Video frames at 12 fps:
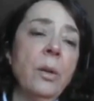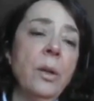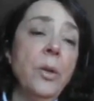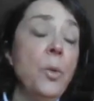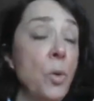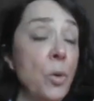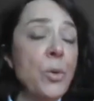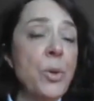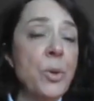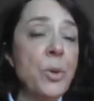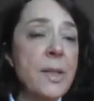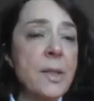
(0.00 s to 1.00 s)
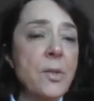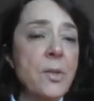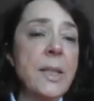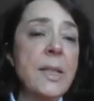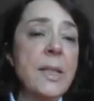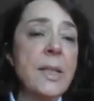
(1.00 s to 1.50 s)
pneumoconiosis. So
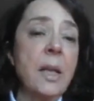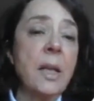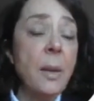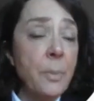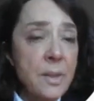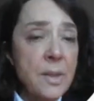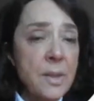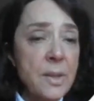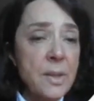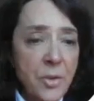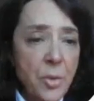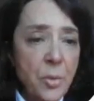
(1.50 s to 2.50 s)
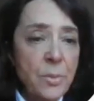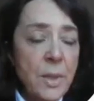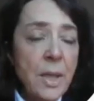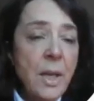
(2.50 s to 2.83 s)
this is a Kaplan syndrome,